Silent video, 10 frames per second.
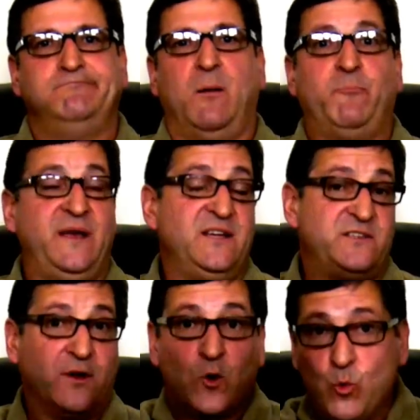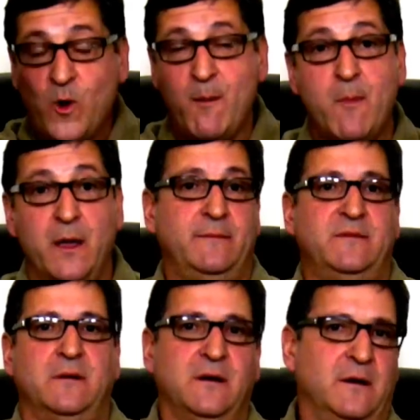a piece of
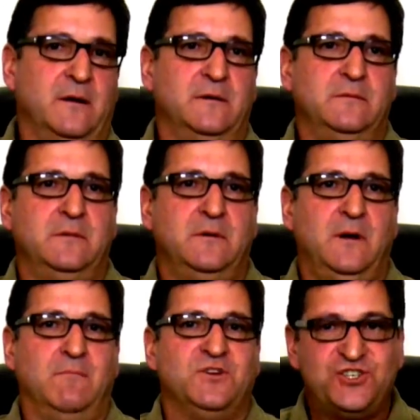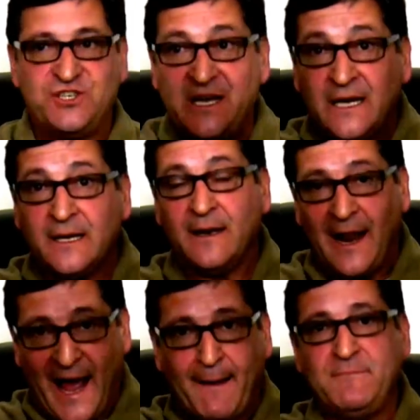equipment, a machine, an
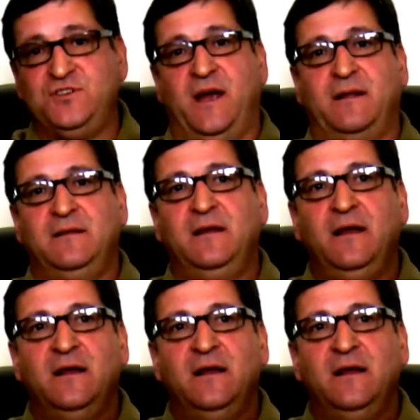object,